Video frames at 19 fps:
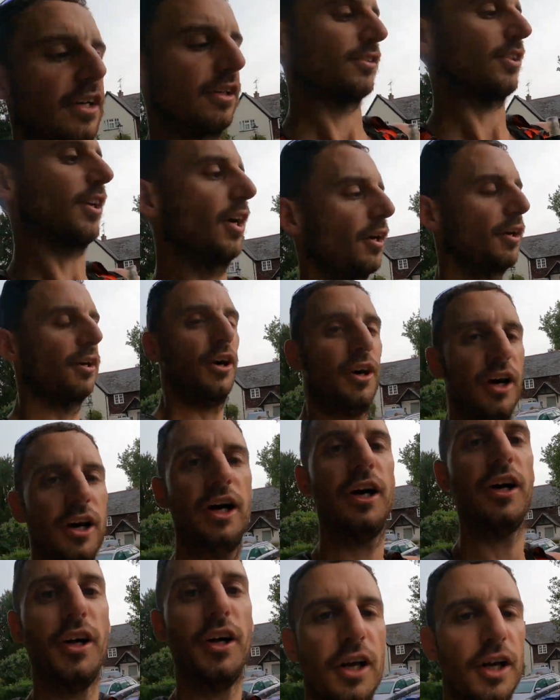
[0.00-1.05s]
So
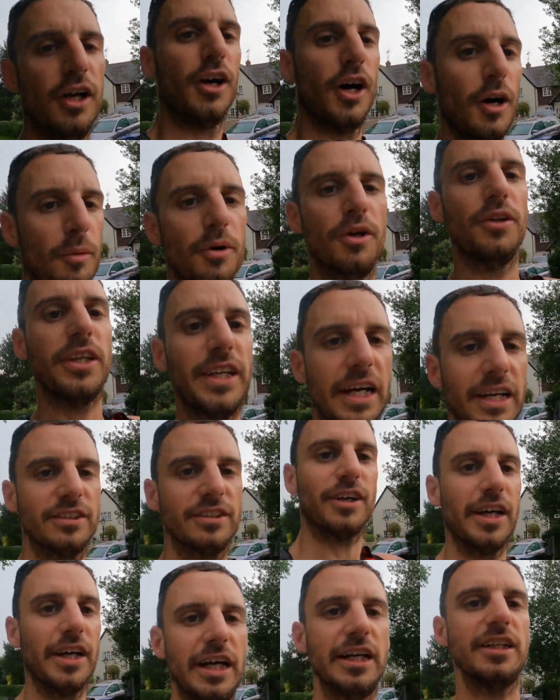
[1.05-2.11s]
I'm on the
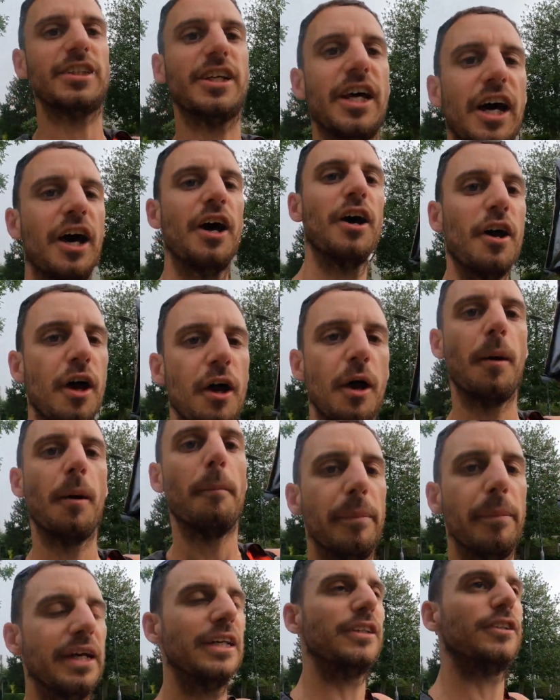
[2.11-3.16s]
SIS
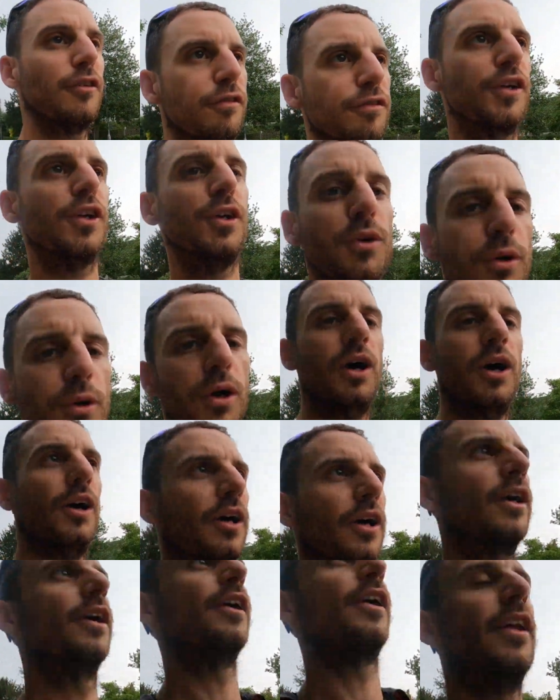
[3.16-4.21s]
Beta Fuel.
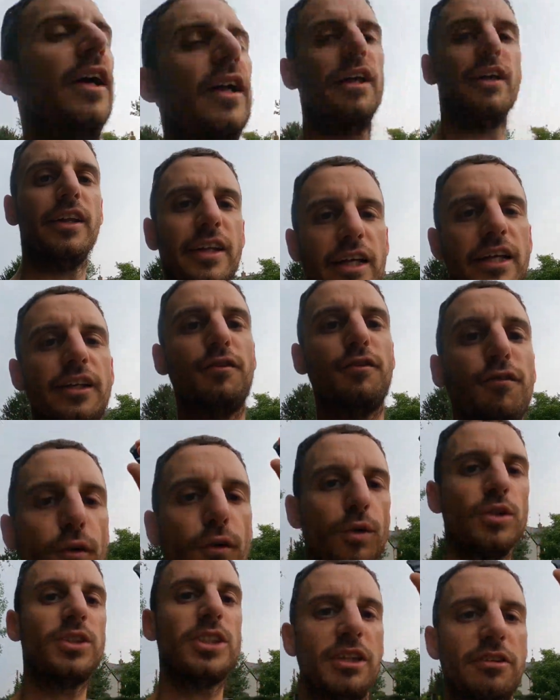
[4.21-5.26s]
There's
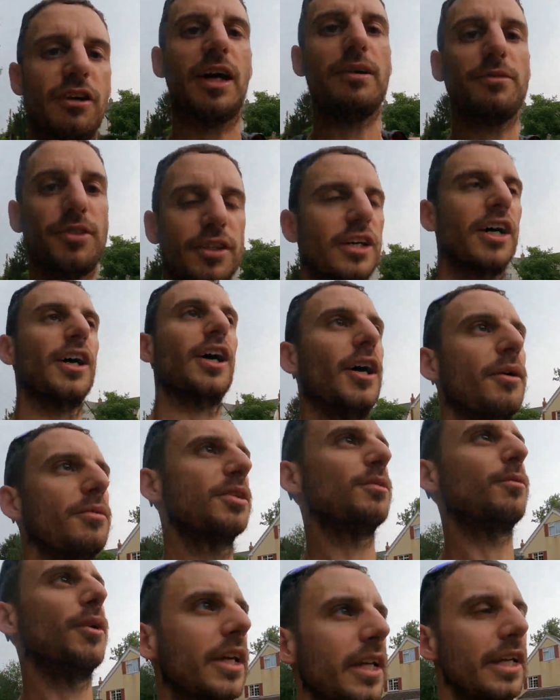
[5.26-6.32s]
40 grams of carbs
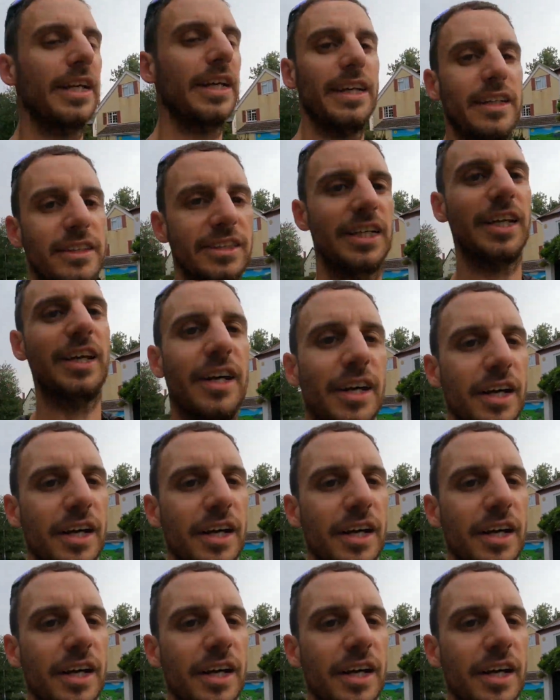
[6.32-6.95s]
in one of these.